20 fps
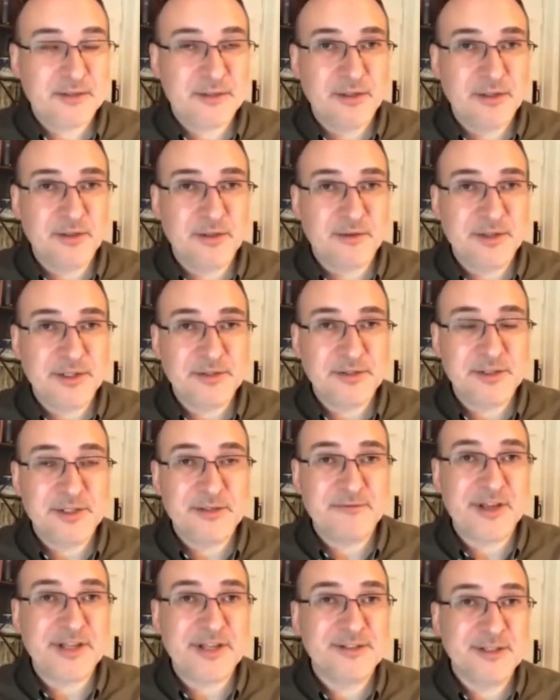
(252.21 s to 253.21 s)
you know, there's an
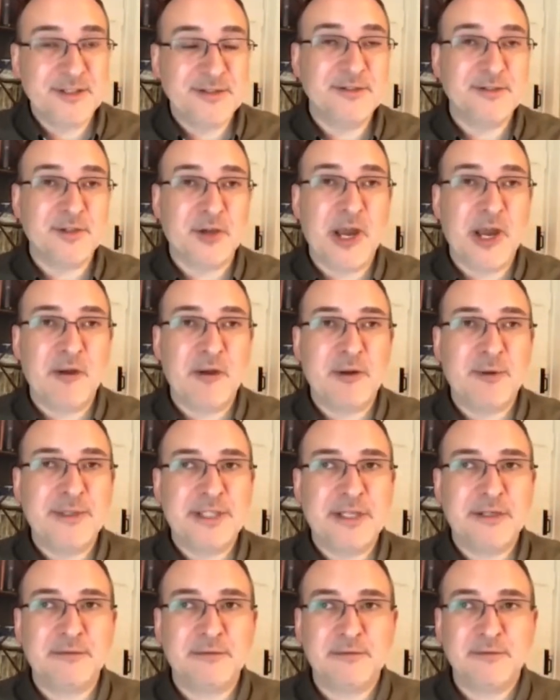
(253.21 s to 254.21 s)
event in the diary, we
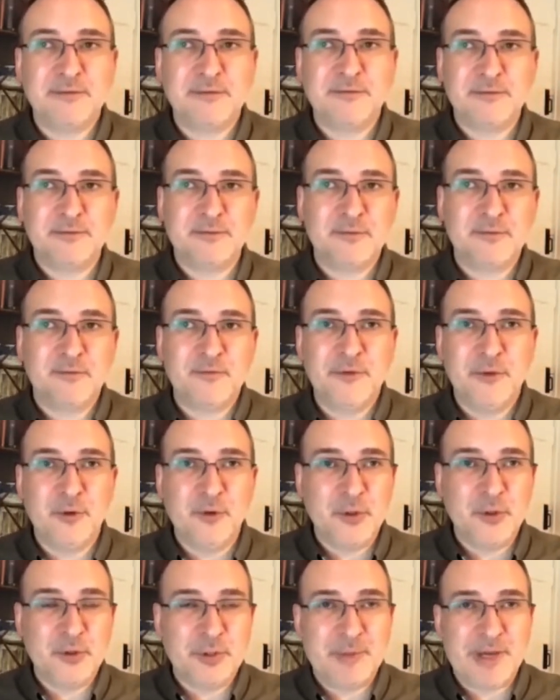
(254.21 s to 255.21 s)
don't feel
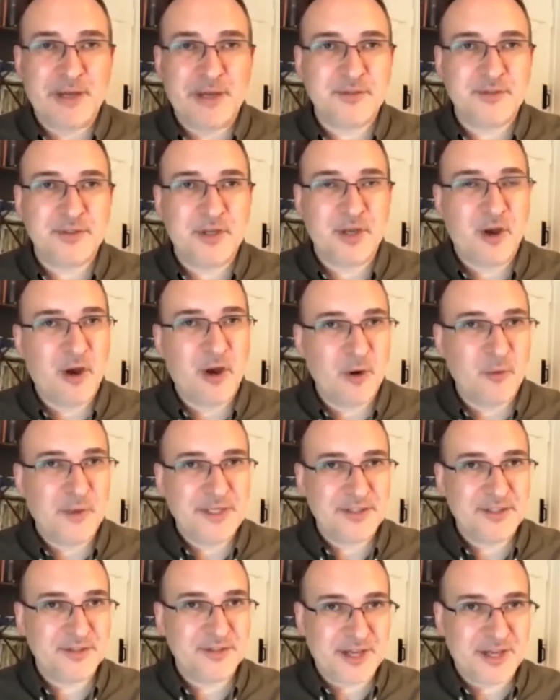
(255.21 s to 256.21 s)
good about it, are we
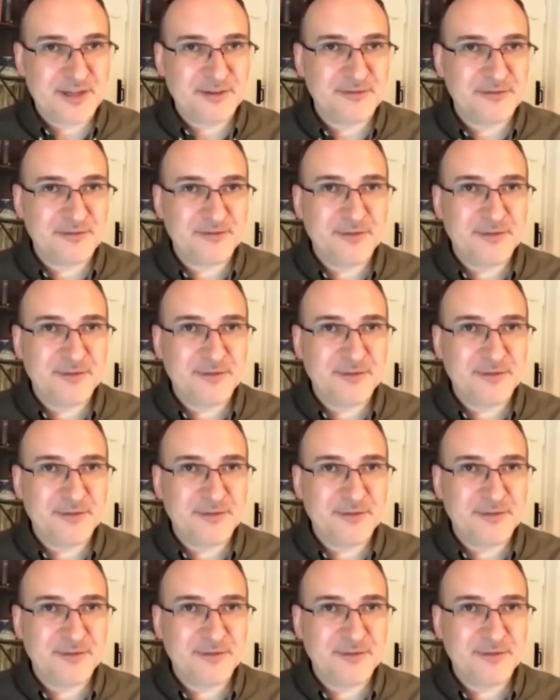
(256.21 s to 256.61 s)
safe?